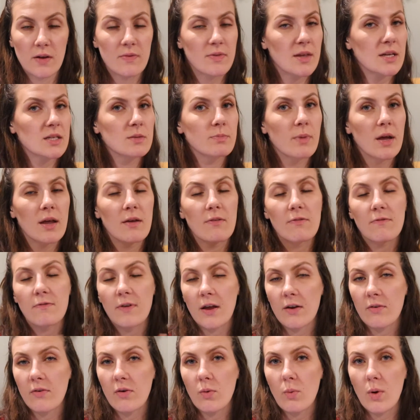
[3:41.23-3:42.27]
That's my
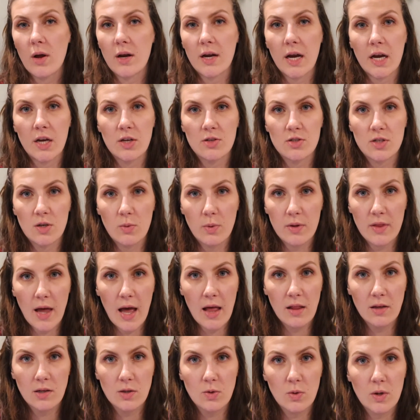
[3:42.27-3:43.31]
favorite one. I used it with
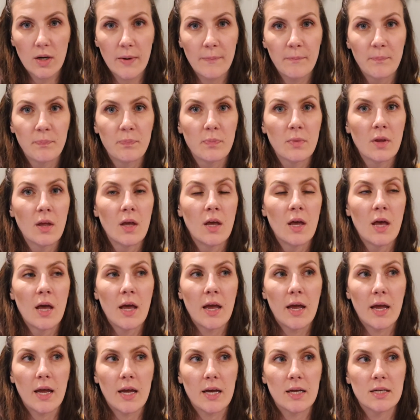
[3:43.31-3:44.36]
Eleanor,
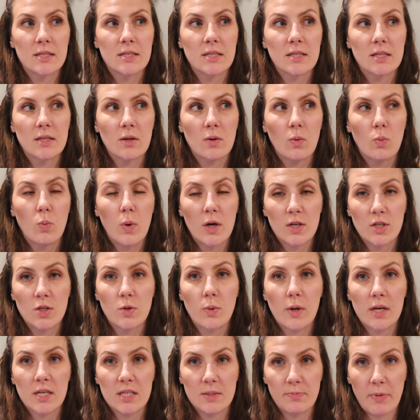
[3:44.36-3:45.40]
and What to
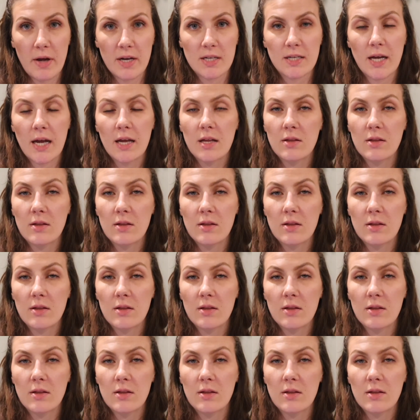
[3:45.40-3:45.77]
Expect.